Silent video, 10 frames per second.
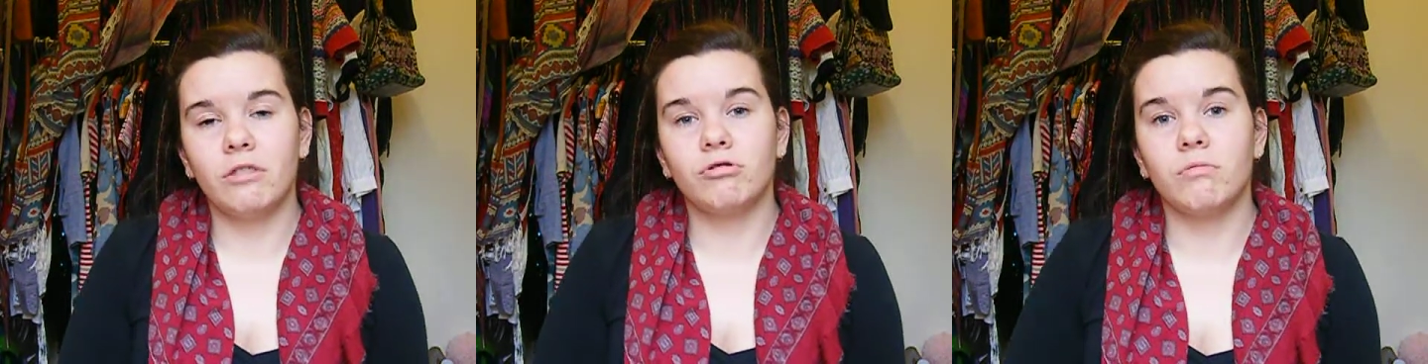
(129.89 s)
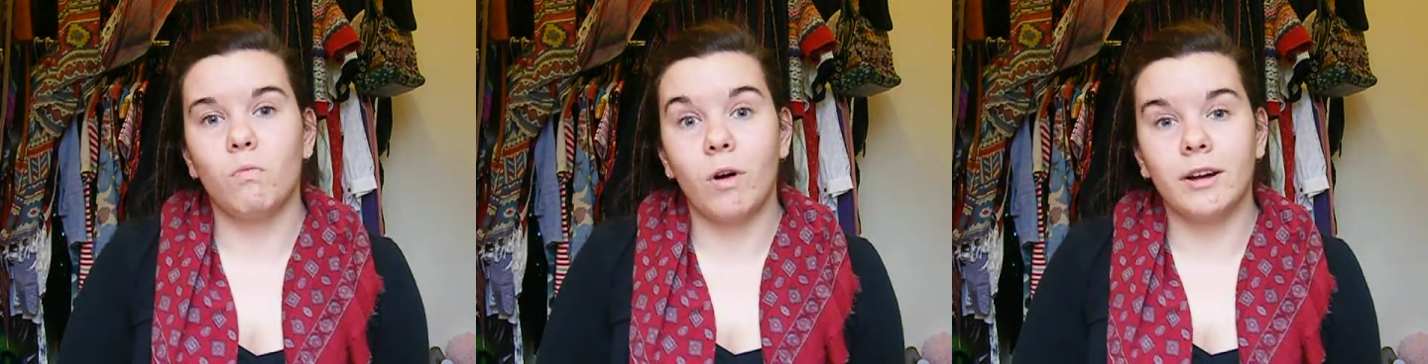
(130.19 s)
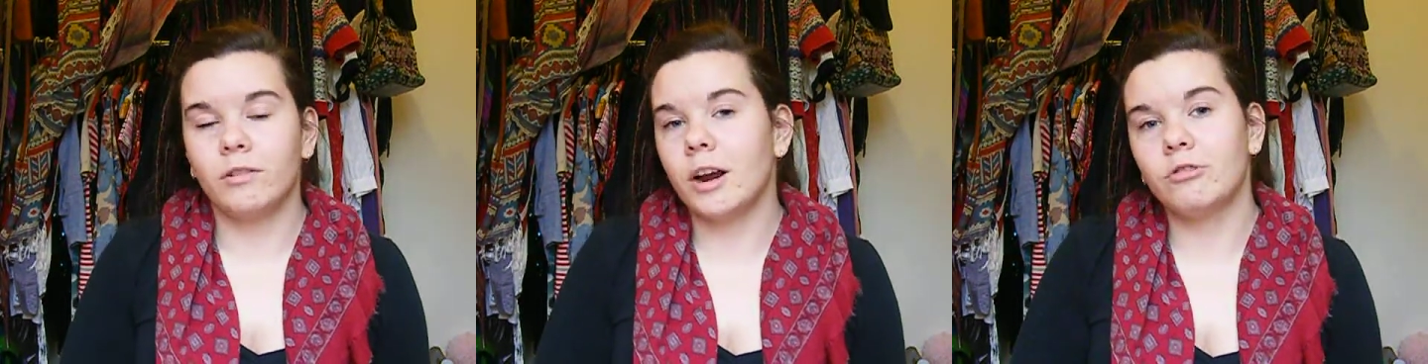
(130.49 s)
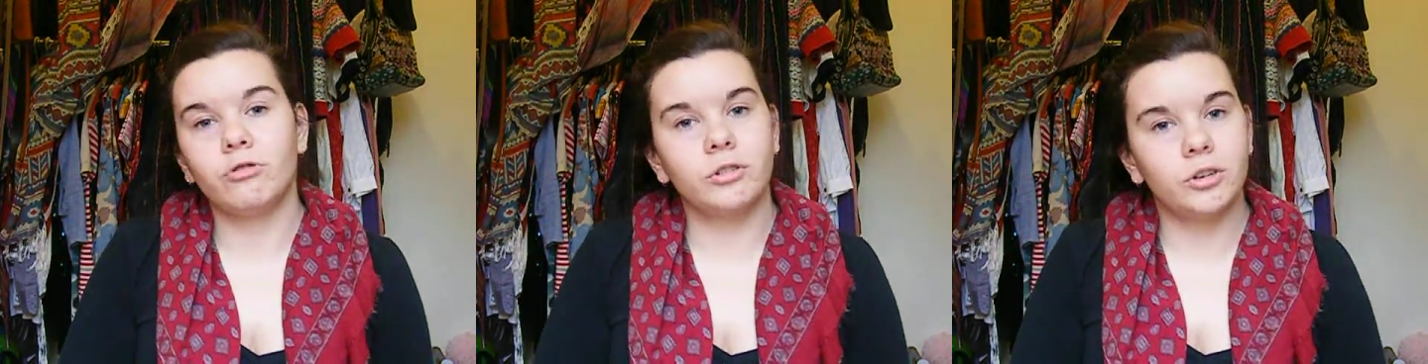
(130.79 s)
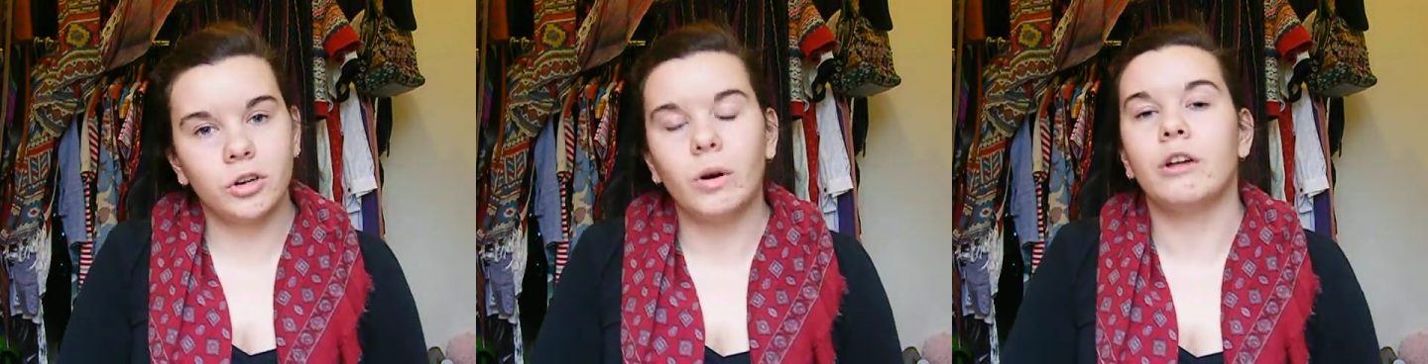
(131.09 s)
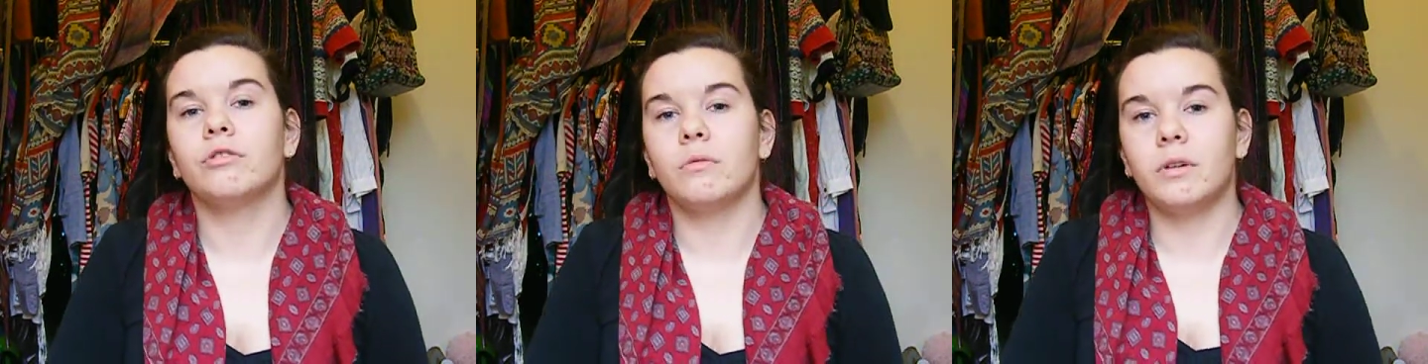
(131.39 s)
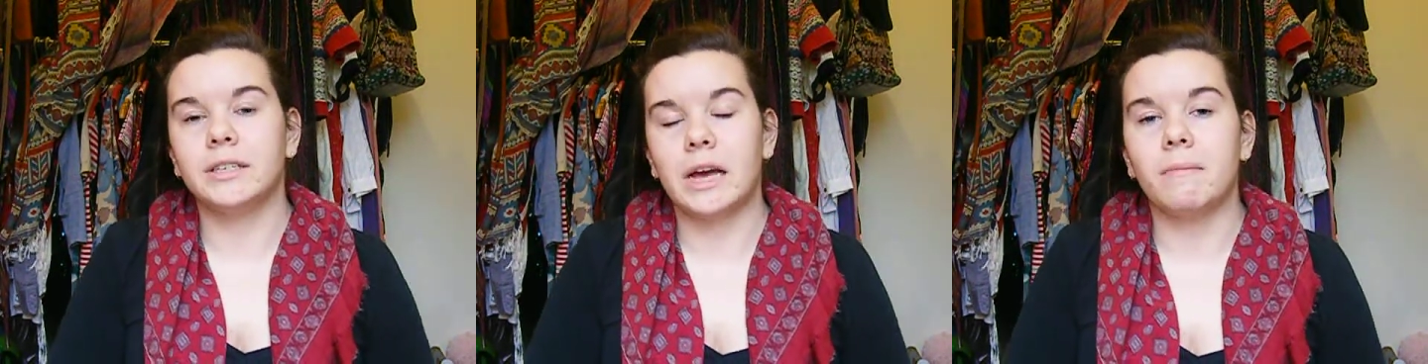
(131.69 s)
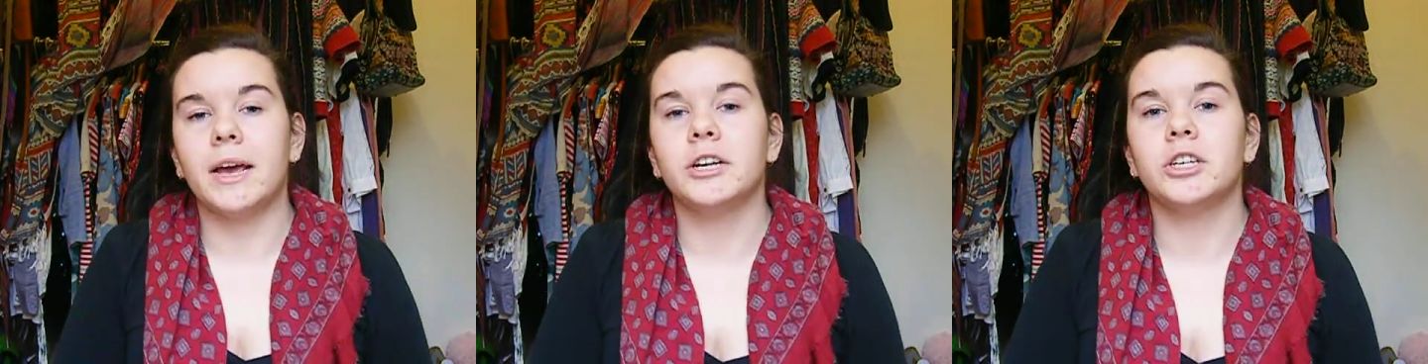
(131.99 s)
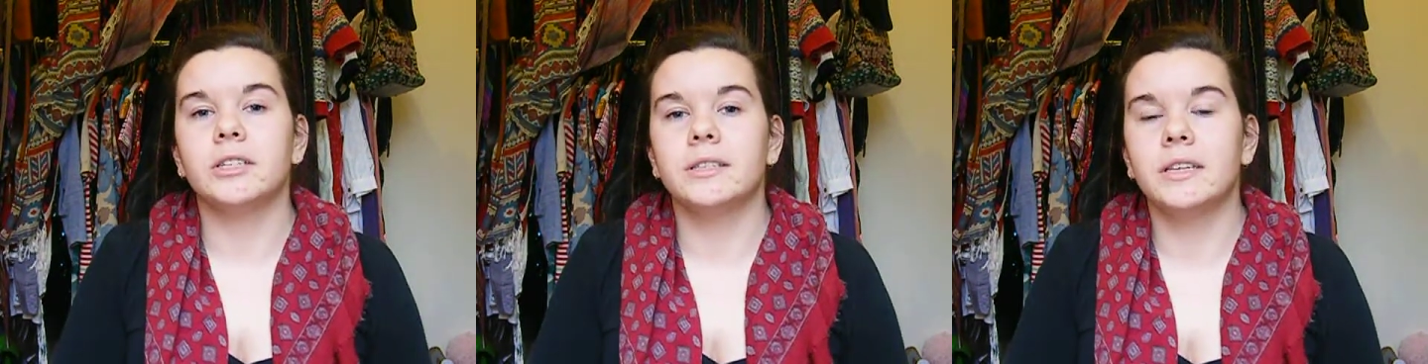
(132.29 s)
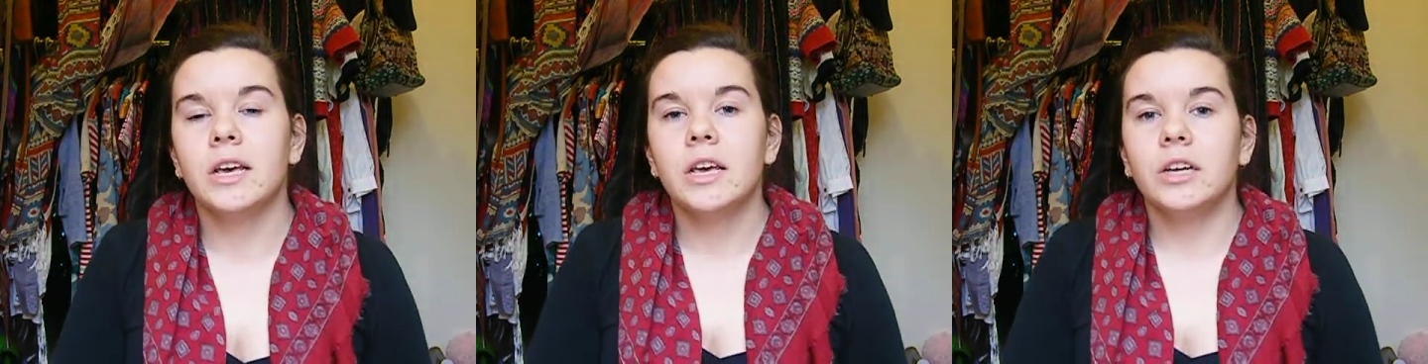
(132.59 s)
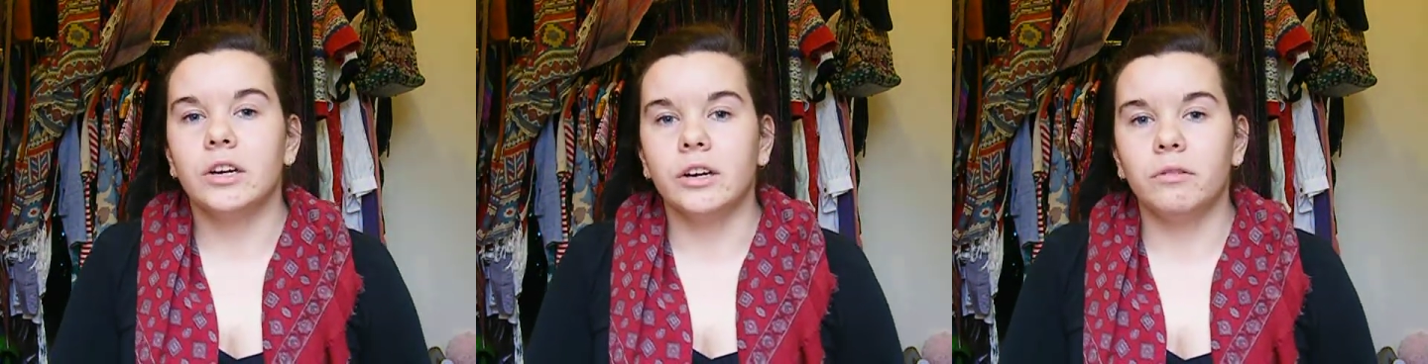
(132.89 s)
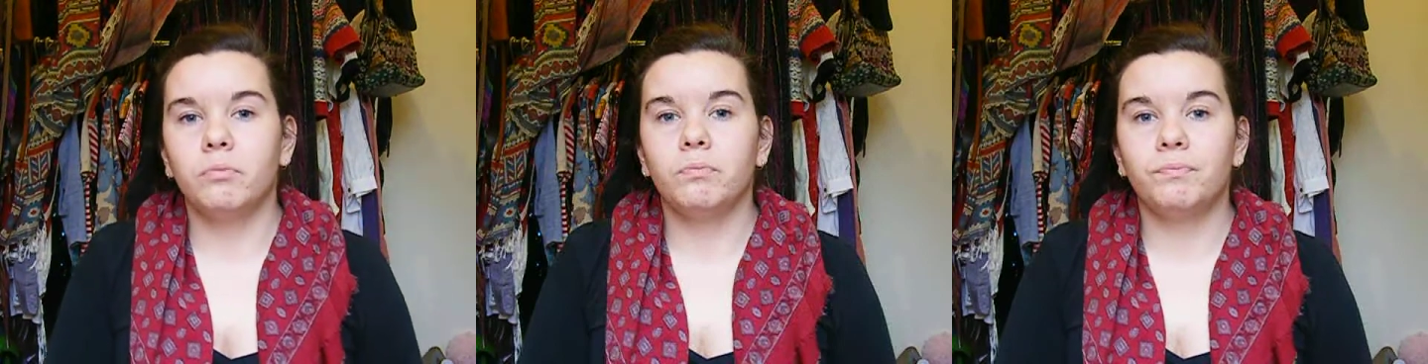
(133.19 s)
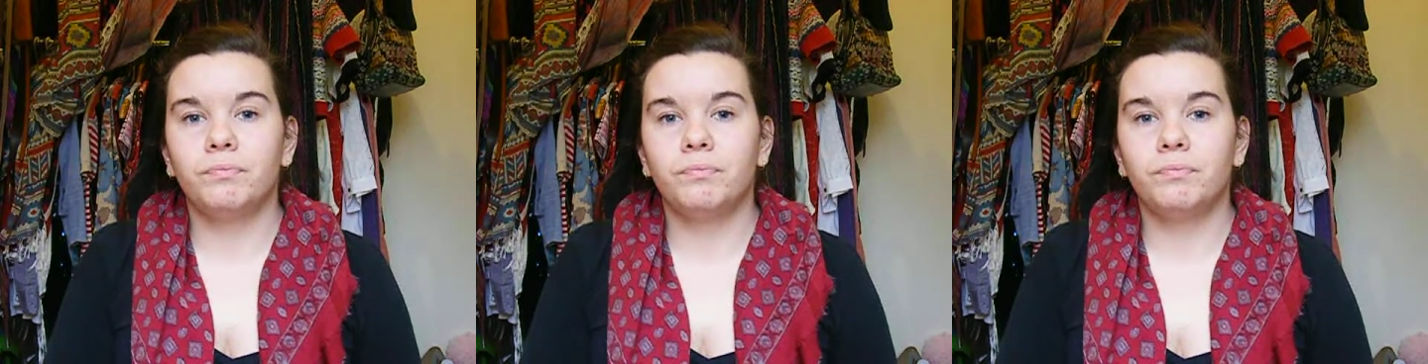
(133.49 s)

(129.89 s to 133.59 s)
101, not 102, 101 Dalmatians. You know,